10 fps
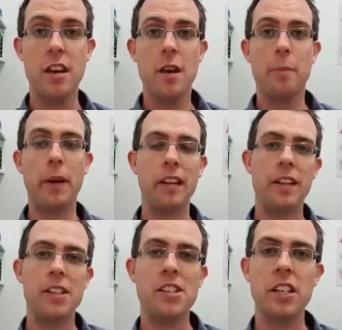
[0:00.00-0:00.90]
But
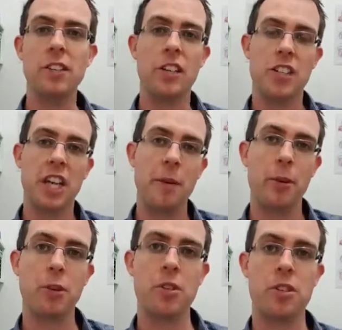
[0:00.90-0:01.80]
instead I've actually come
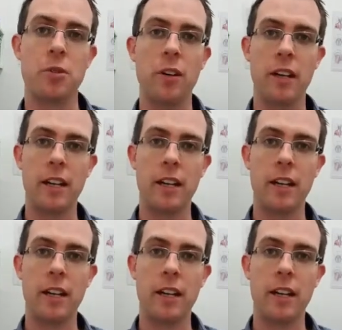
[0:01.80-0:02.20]
across an